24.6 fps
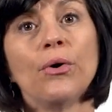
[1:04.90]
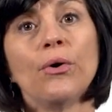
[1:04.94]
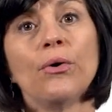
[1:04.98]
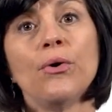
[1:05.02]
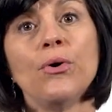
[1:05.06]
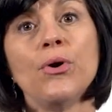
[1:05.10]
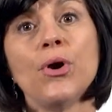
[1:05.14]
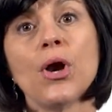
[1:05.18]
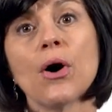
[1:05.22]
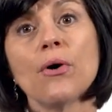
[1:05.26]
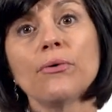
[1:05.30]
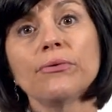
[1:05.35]

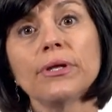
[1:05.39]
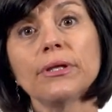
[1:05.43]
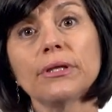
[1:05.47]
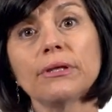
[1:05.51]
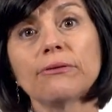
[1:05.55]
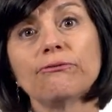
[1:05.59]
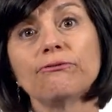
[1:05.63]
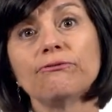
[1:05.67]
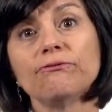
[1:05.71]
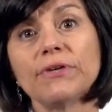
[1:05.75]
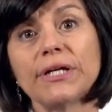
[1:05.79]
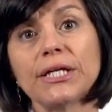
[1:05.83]
Know that
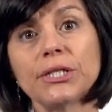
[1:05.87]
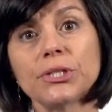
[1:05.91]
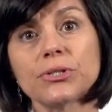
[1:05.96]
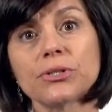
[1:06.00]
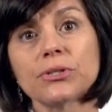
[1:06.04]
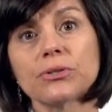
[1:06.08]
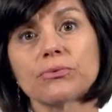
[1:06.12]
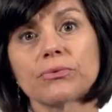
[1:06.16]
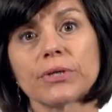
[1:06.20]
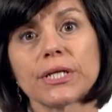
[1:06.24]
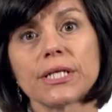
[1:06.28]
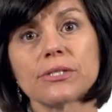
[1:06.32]
the
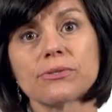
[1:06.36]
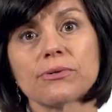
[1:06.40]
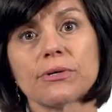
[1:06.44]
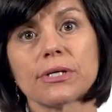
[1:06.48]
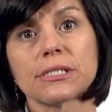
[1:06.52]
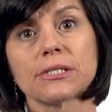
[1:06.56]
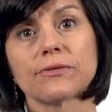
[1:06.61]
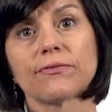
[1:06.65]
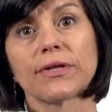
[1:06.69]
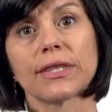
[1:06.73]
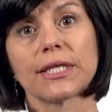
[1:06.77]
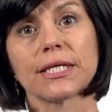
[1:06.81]
featured
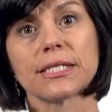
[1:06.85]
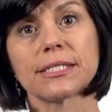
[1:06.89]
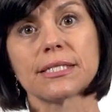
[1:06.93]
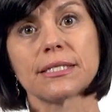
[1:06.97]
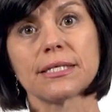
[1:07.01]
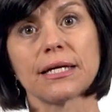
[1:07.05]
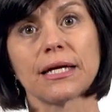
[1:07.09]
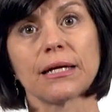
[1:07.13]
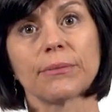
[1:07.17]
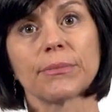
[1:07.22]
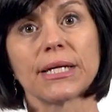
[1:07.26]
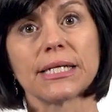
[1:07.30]
resource for this
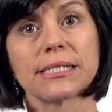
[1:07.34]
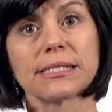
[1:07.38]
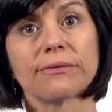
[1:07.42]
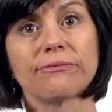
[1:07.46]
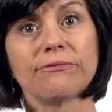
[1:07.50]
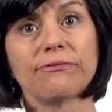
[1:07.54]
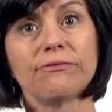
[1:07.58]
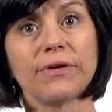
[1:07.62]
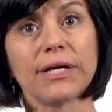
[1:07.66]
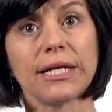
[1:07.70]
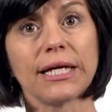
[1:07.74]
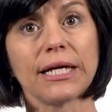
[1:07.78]
theme is a
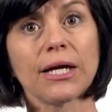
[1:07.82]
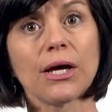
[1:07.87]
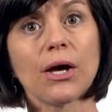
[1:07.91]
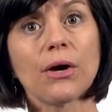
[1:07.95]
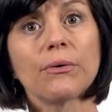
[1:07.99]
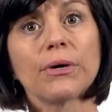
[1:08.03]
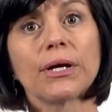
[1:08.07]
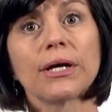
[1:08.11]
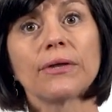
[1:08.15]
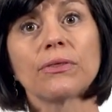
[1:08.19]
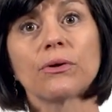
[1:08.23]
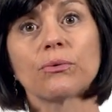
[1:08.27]

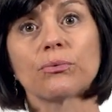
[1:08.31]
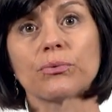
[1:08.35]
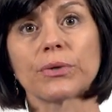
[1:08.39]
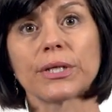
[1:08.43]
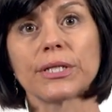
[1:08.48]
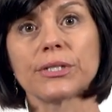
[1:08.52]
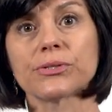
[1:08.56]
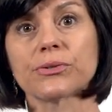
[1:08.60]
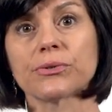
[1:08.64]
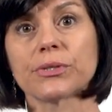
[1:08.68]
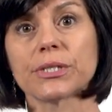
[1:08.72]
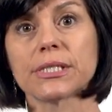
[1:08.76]
video in the
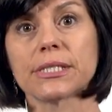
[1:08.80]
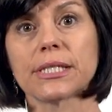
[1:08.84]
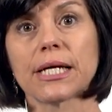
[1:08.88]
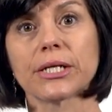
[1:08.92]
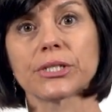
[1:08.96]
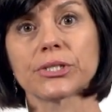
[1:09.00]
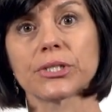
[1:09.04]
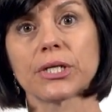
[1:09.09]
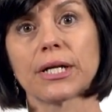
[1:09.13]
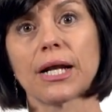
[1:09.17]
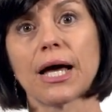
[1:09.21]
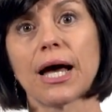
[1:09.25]
resource
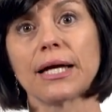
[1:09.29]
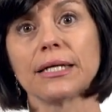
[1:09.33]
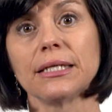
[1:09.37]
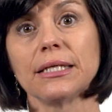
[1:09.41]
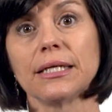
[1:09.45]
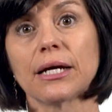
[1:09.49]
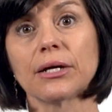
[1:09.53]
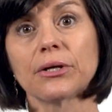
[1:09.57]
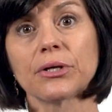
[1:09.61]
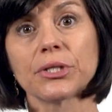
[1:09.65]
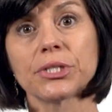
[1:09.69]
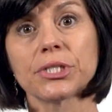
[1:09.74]
section on
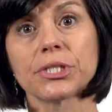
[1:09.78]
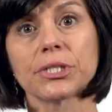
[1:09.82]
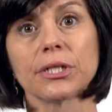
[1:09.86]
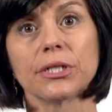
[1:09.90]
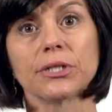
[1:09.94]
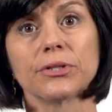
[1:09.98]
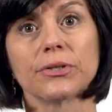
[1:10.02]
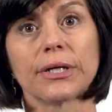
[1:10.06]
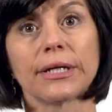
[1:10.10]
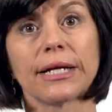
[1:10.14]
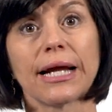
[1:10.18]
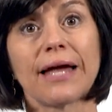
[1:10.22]
younger
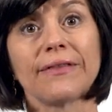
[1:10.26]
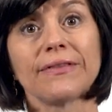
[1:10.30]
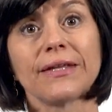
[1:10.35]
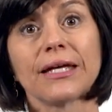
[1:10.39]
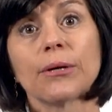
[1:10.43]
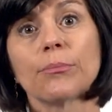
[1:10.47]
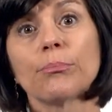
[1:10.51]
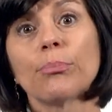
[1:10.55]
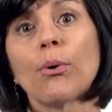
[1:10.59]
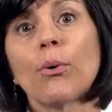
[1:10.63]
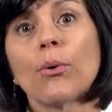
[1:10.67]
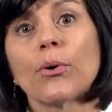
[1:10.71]
children and the
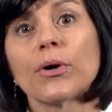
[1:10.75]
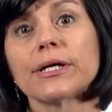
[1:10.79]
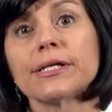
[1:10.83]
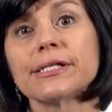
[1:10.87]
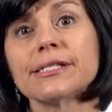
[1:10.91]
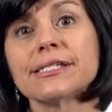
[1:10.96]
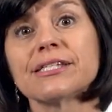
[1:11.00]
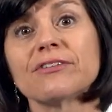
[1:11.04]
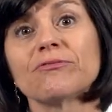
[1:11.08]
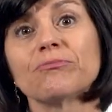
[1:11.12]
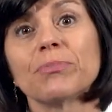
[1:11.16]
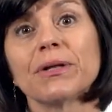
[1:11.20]

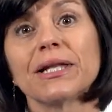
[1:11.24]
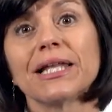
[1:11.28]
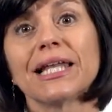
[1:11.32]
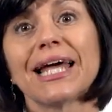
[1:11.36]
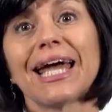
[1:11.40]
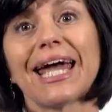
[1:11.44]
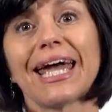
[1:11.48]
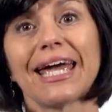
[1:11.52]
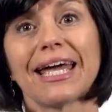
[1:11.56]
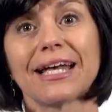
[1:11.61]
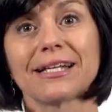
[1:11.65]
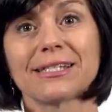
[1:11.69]
importance of
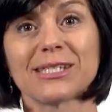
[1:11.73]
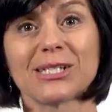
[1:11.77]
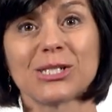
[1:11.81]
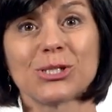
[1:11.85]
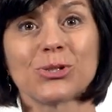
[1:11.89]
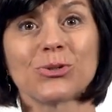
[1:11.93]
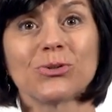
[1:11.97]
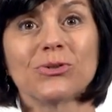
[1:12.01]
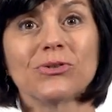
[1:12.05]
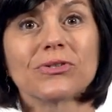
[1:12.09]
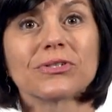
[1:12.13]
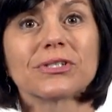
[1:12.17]
play as a
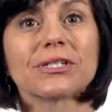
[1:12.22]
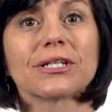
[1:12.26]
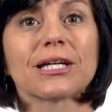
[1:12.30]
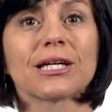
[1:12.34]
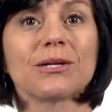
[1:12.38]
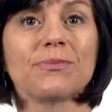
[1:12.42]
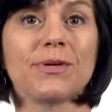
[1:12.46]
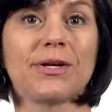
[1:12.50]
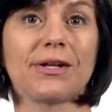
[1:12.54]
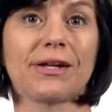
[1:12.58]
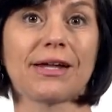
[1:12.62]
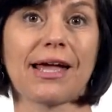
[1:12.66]
tool to
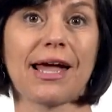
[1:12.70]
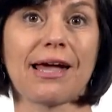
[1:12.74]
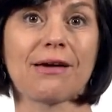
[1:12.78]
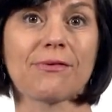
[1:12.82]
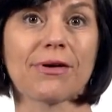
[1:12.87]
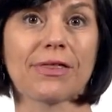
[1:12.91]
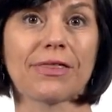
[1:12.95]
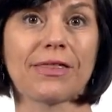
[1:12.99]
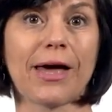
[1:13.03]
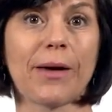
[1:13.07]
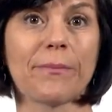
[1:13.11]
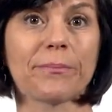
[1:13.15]
communicate
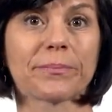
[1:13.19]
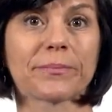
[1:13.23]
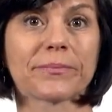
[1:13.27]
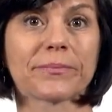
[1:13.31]
with them.